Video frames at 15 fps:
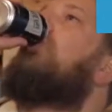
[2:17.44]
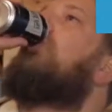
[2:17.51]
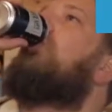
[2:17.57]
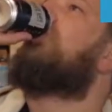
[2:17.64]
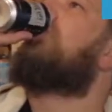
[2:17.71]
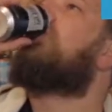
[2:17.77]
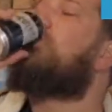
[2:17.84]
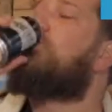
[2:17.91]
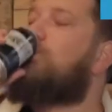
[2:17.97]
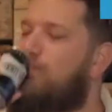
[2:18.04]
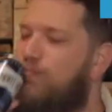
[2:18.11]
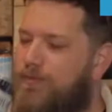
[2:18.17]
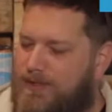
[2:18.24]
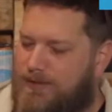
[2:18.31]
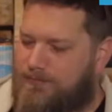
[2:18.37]

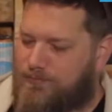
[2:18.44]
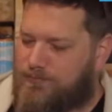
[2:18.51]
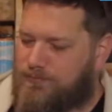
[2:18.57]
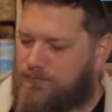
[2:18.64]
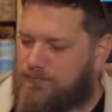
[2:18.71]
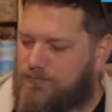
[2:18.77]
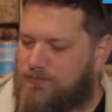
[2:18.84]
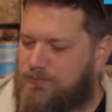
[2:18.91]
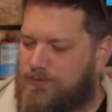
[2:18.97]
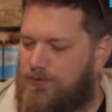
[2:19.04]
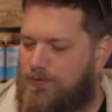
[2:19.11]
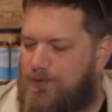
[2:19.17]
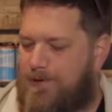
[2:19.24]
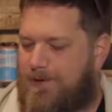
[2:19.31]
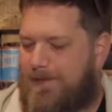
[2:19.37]

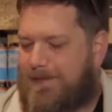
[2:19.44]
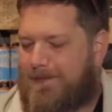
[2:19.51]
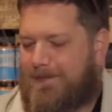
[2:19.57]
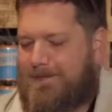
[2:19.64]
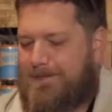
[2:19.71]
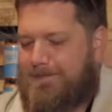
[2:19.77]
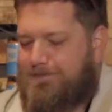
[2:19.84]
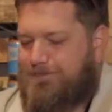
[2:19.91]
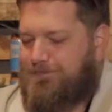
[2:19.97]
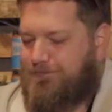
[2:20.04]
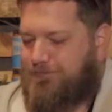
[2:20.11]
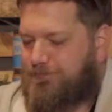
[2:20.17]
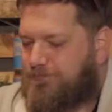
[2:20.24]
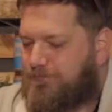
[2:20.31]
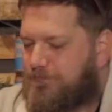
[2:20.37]

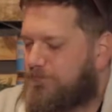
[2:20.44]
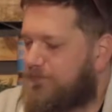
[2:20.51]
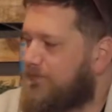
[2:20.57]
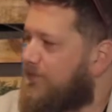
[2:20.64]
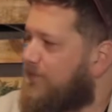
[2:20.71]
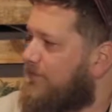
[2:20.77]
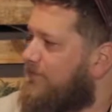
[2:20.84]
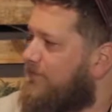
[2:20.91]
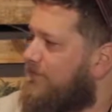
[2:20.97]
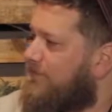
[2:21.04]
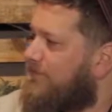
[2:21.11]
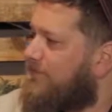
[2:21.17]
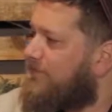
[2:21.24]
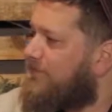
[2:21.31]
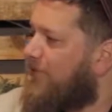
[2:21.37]
No words are spoken by the person on screen.